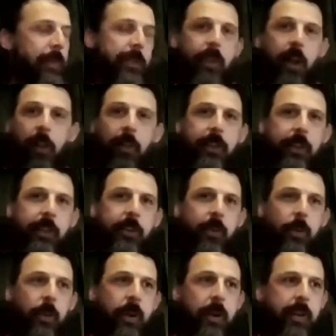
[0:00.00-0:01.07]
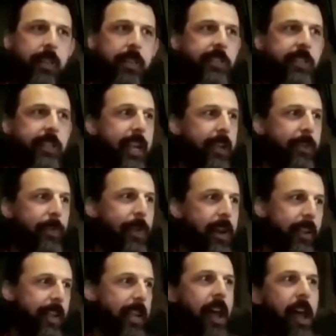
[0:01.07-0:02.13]
calling into work sick
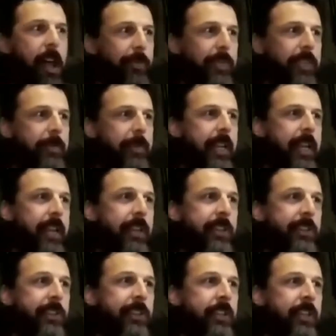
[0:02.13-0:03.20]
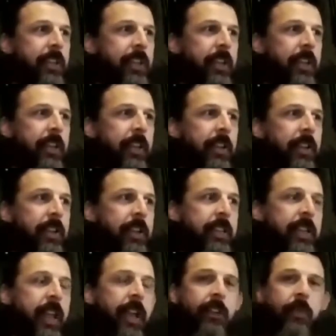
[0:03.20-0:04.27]
fairly often, because it
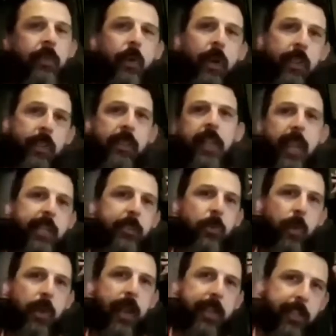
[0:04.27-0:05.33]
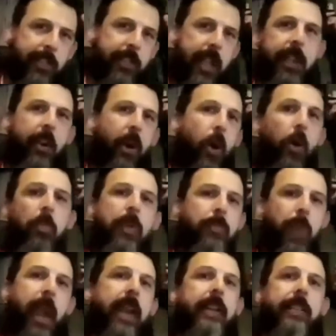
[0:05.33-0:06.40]
gotten to where the days when I stayed home and
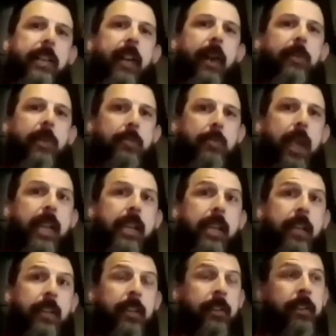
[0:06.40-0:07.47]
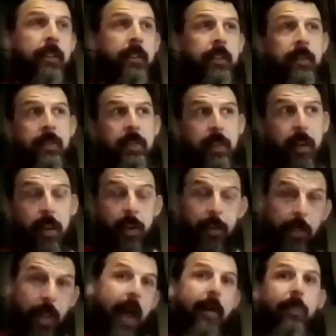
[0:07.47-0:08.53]
painted, I was making a
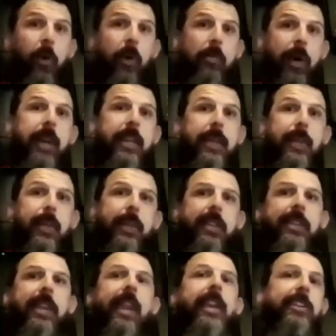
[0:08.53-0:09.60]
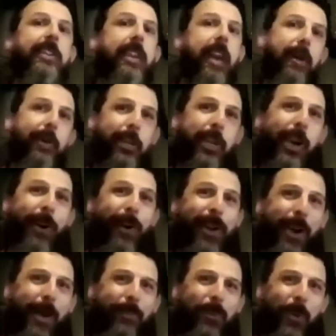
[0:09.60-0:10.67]
lot more money than the days that I was
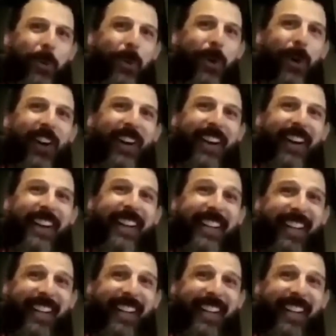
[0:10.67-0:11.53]
showing up to work.